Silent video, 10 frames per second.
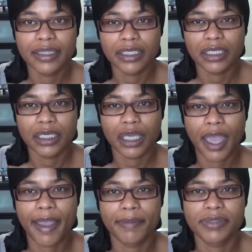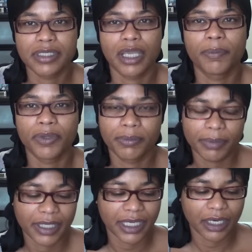the um, stamping
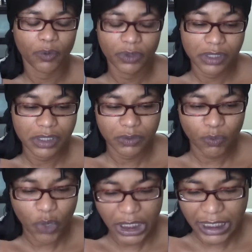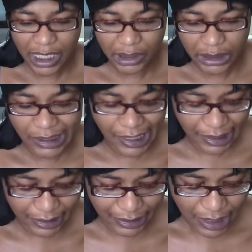plate was $1.99